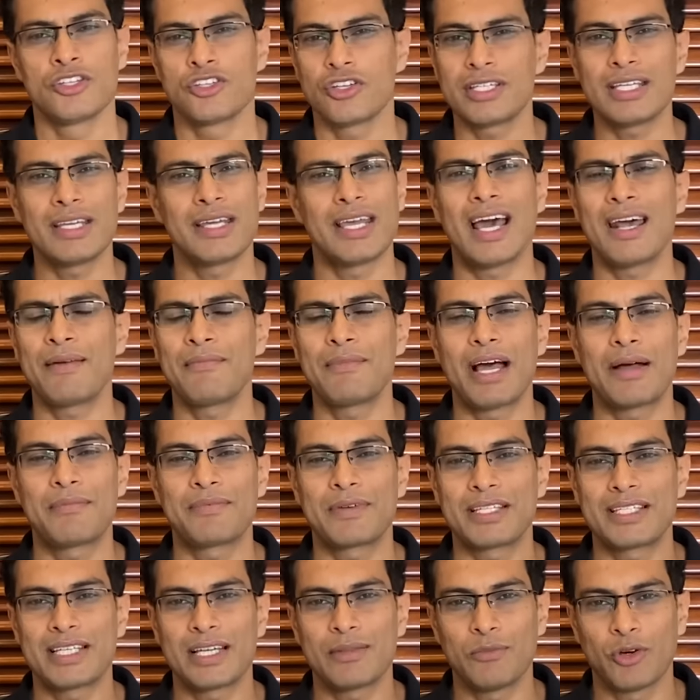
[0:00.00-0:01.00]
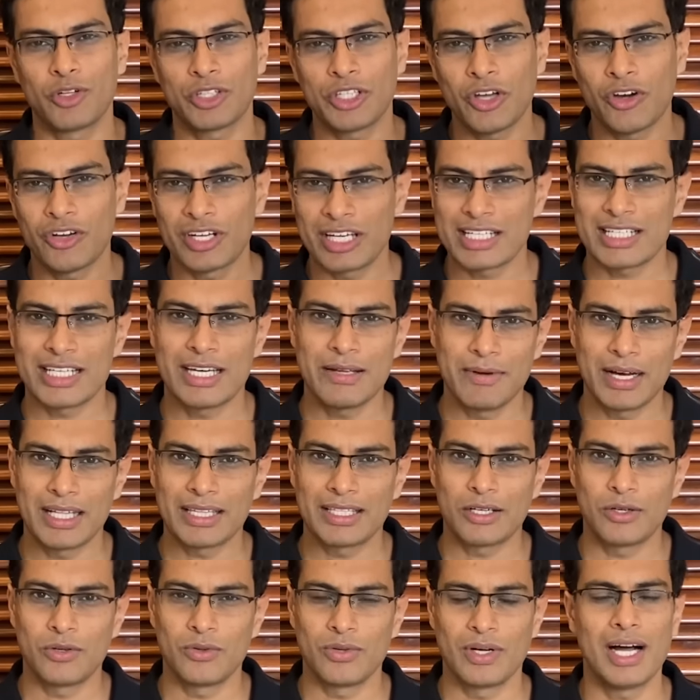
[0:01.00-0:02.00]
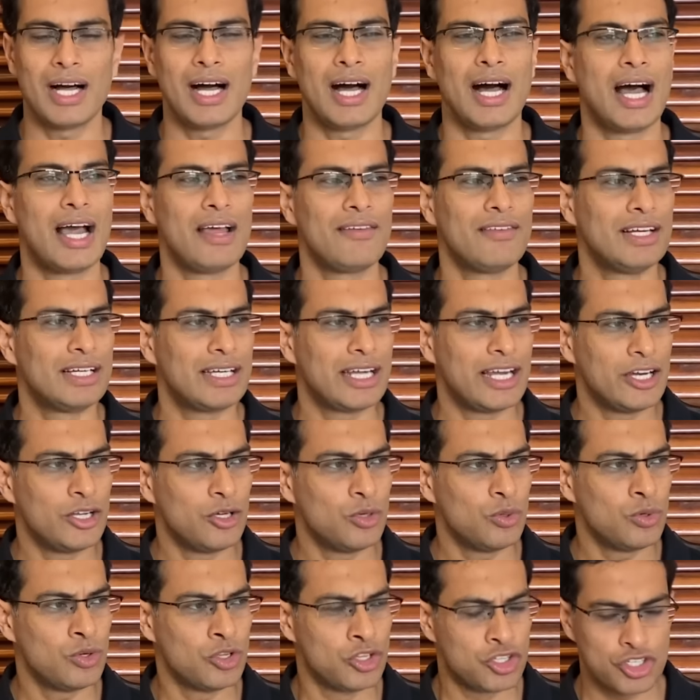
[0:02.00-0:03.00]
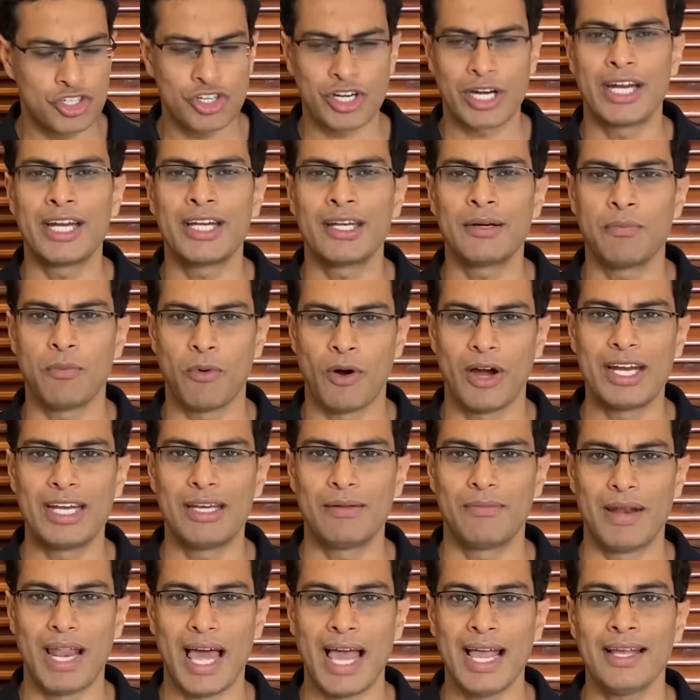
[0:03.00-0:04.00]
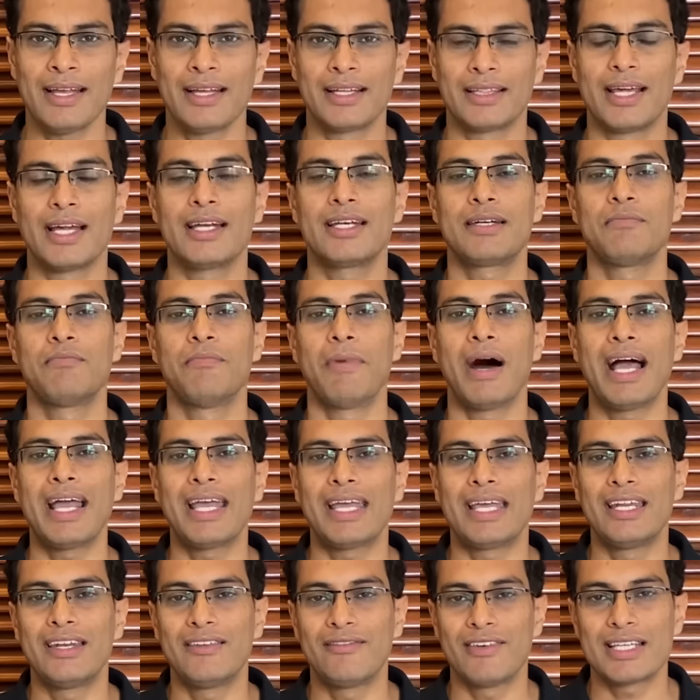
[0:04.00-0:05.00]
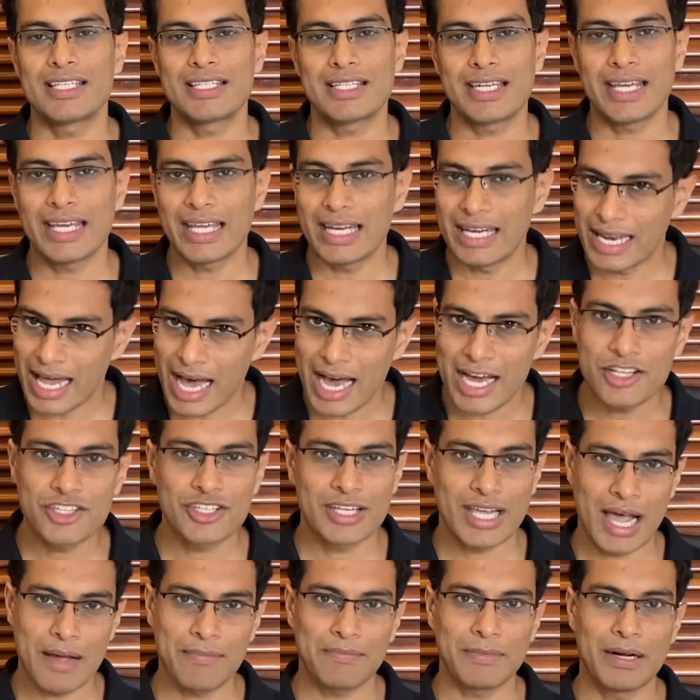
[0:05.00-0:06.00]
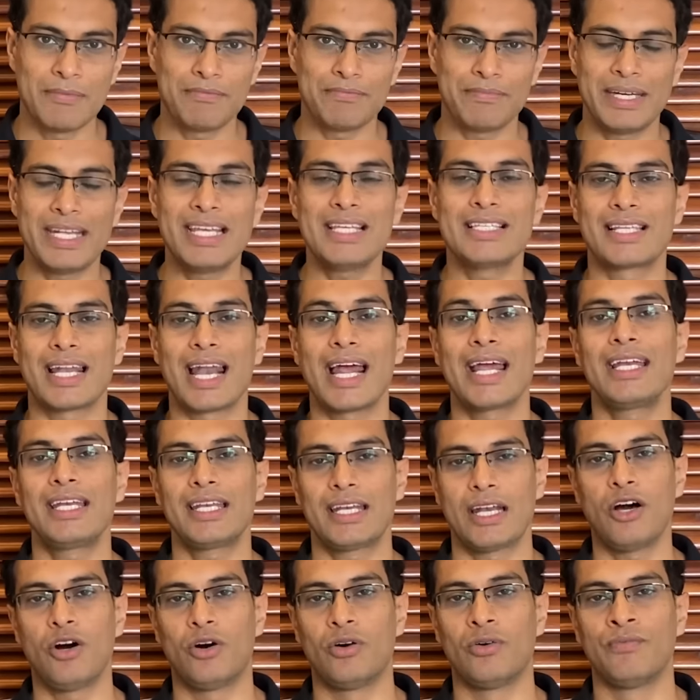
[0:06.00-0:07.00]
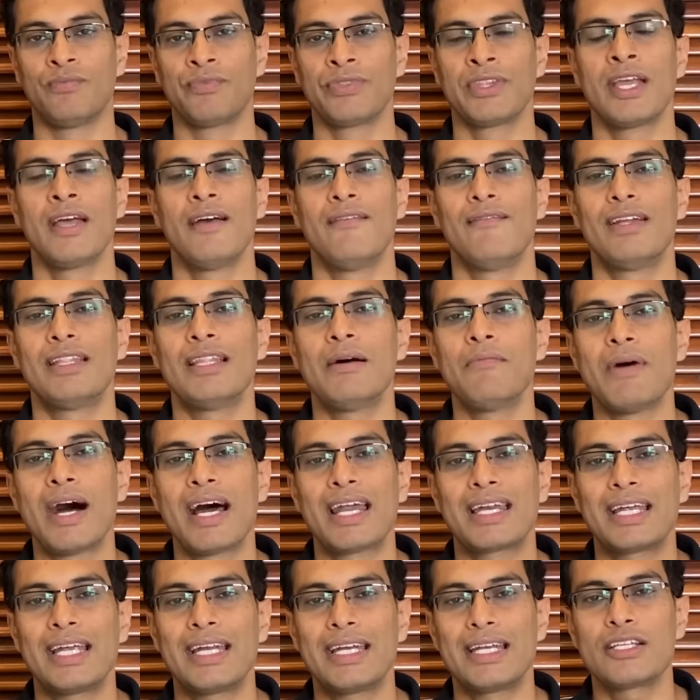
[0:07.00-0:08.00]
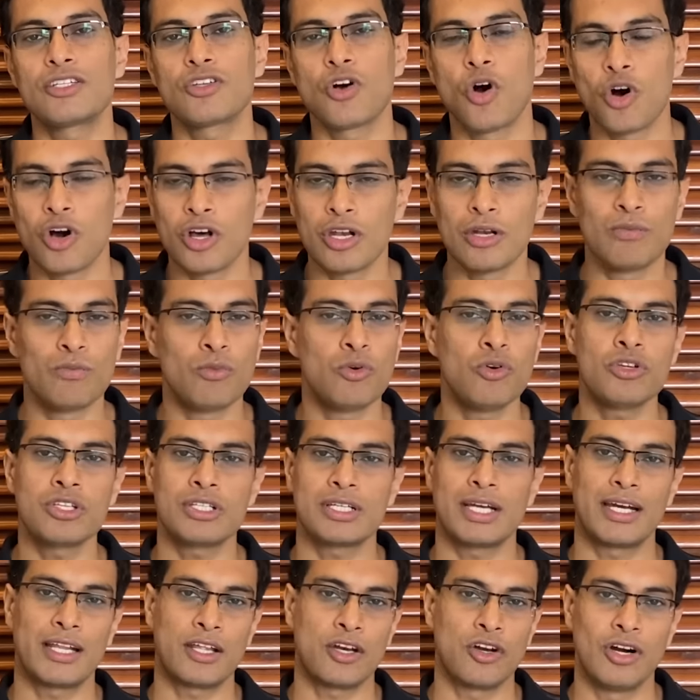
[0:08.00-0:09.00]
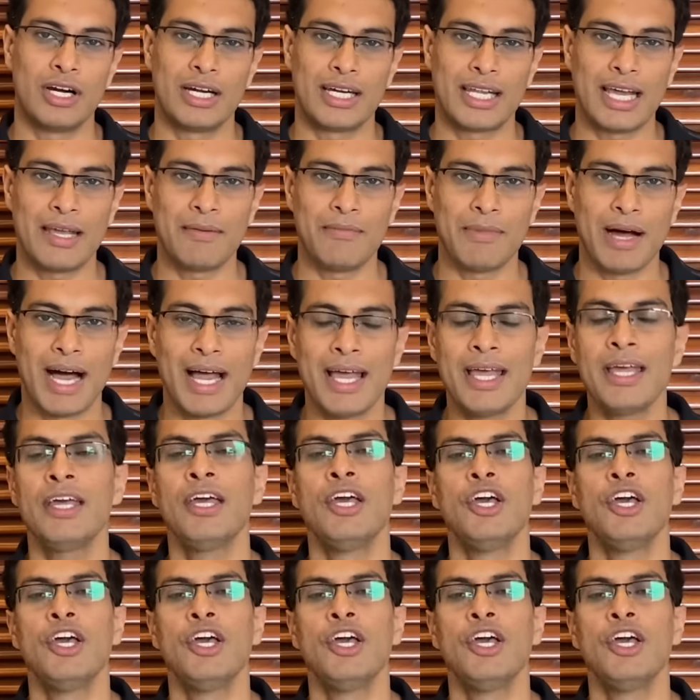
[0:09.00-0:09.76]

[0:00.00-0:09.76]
So see, yaar, main aapke saath bahut hi honestly baat karunga. I will tell you straight point blank that by investing in large cap companies right now, when the market is almost at an all-time high,